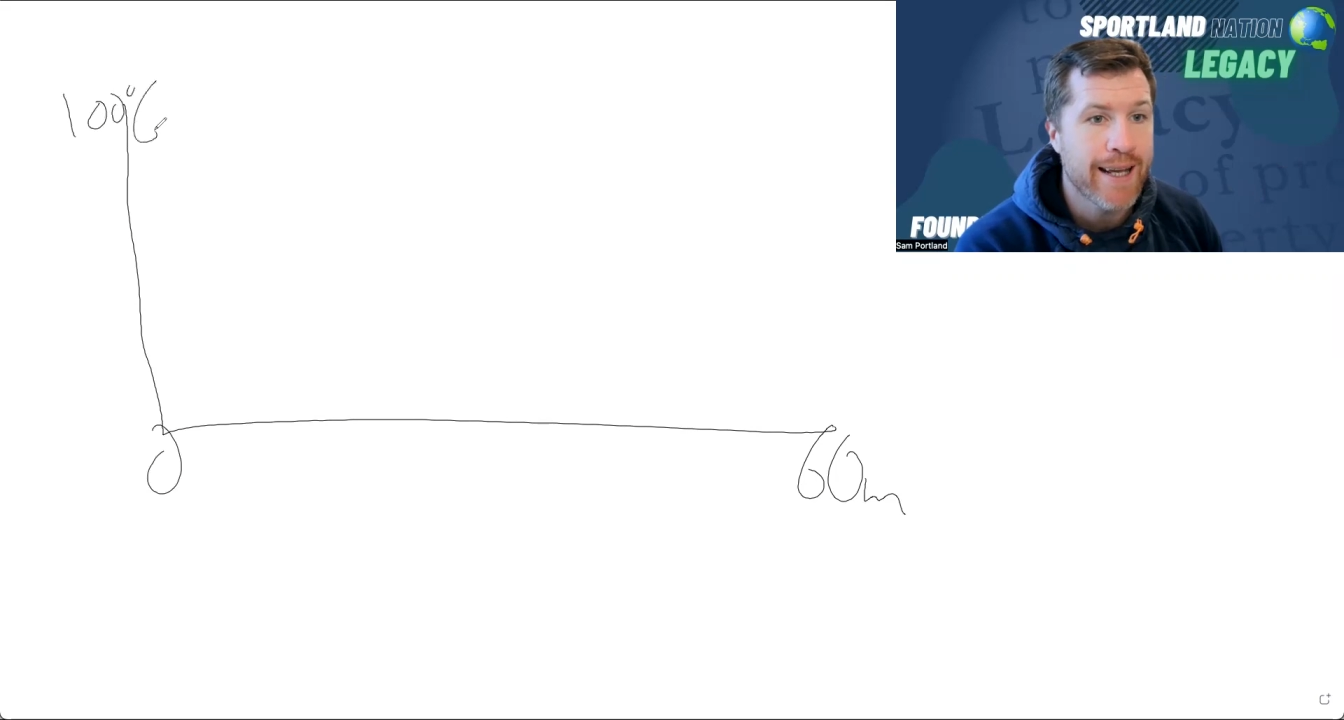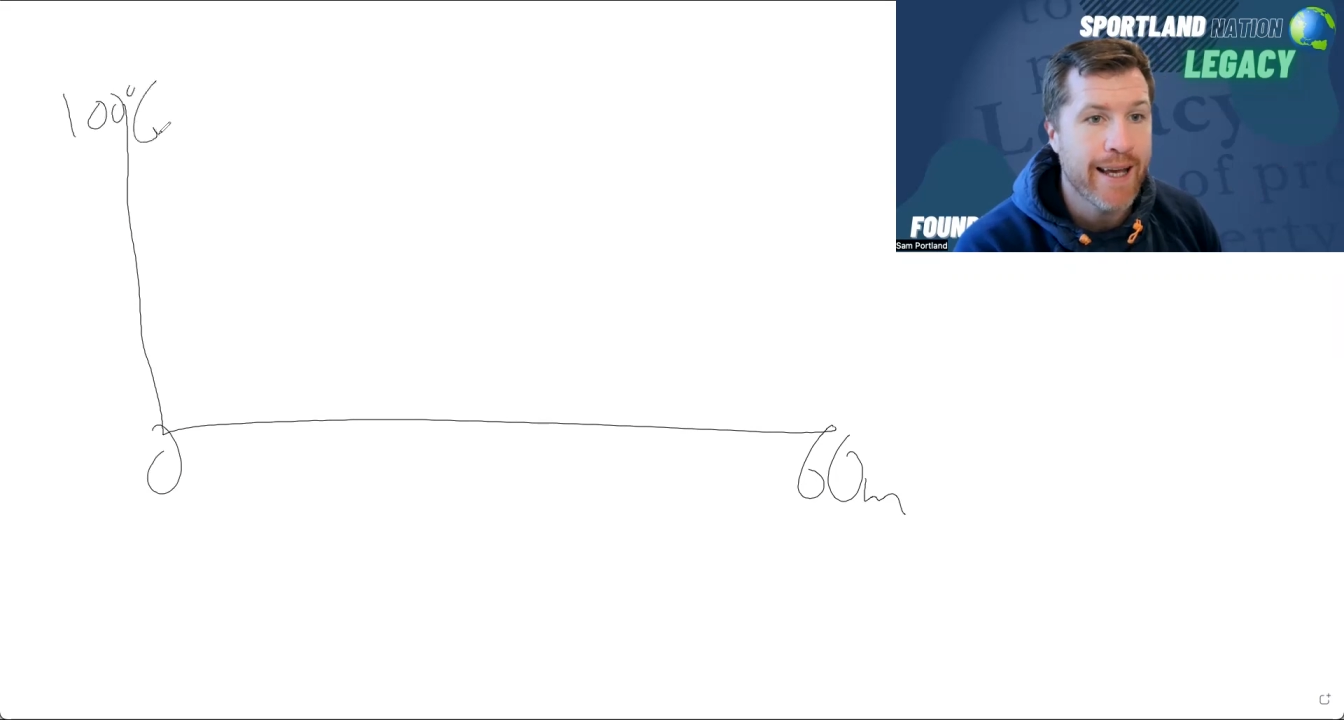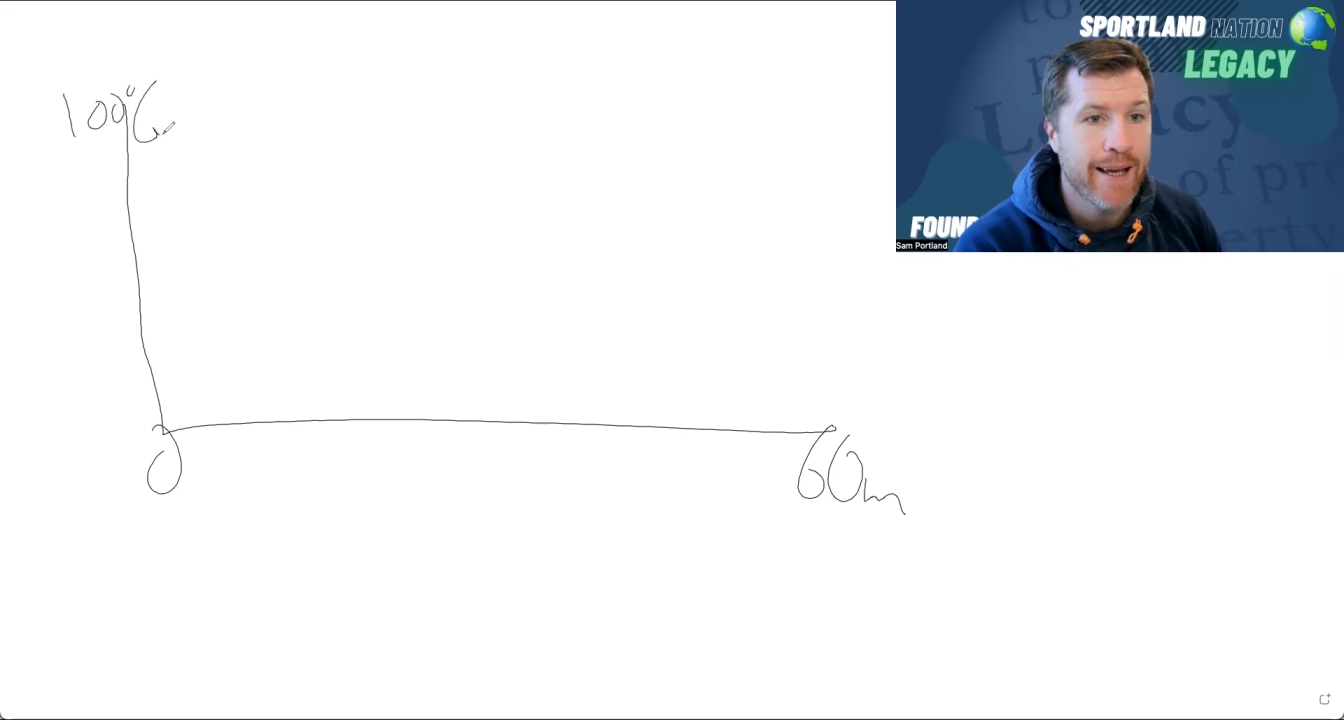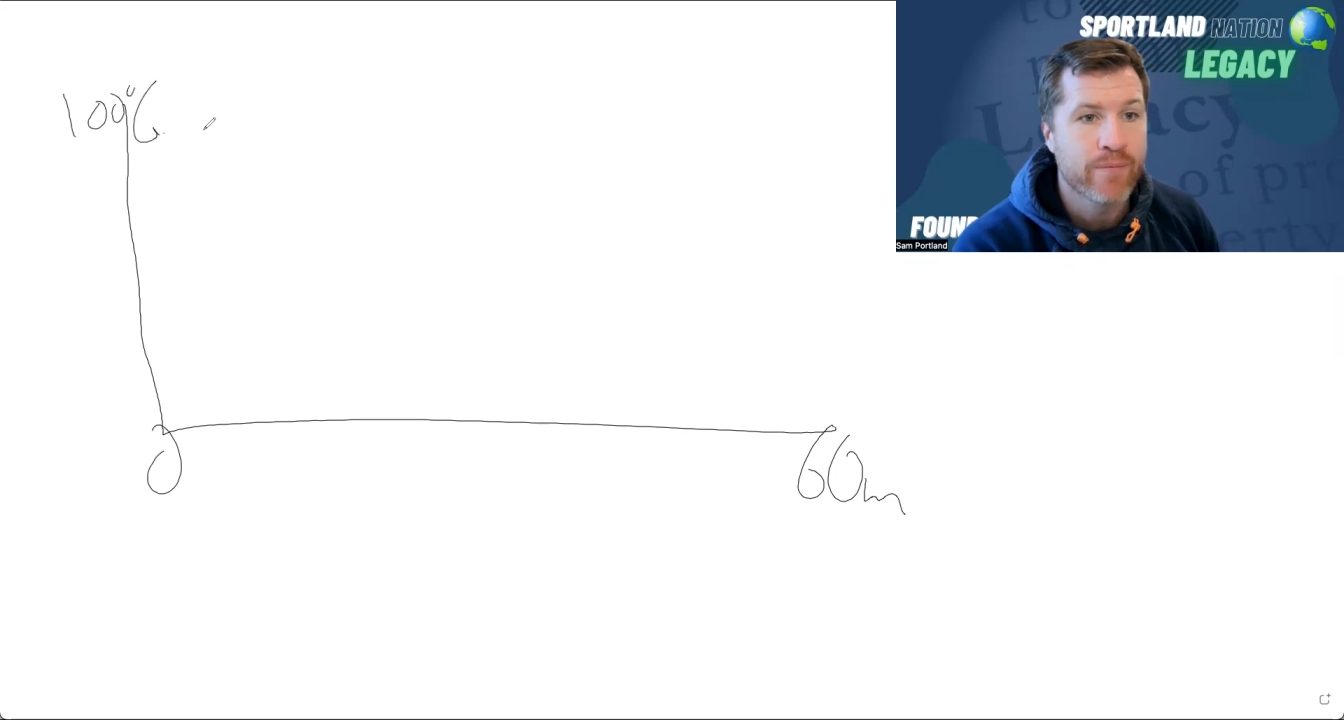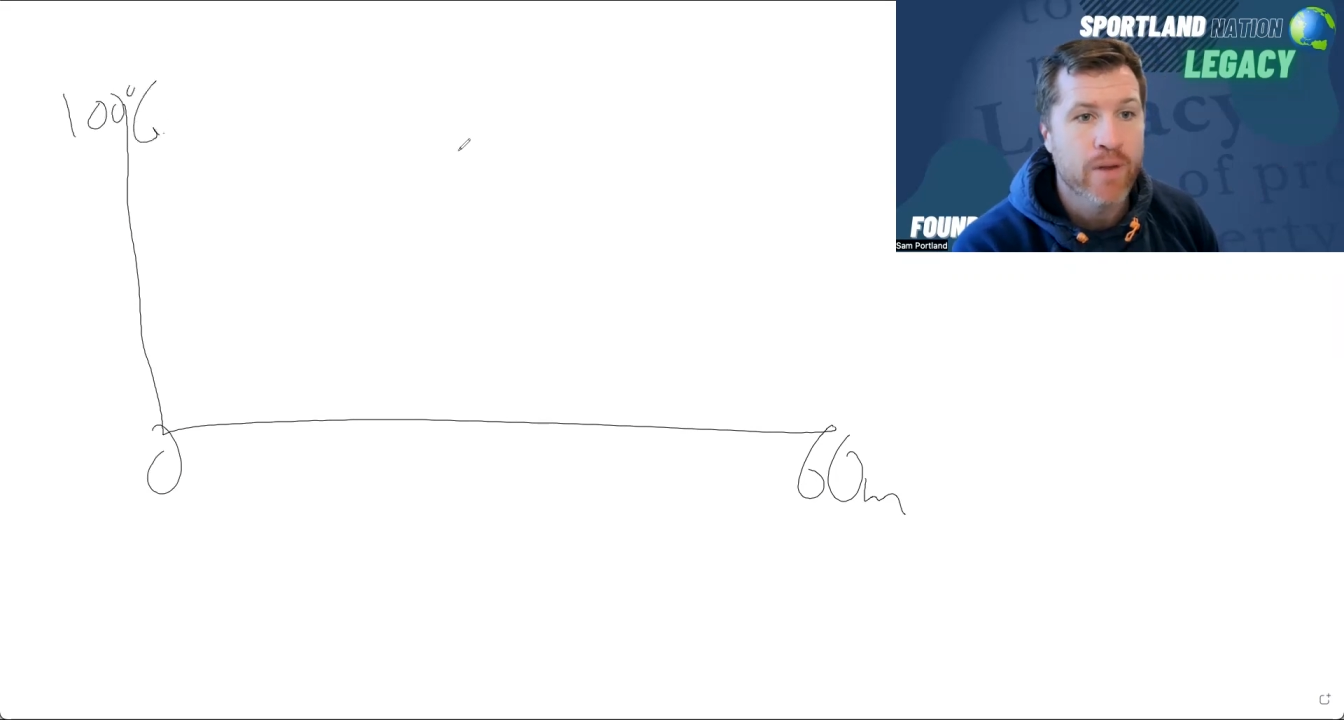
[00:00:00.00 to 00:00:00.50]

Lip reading: here.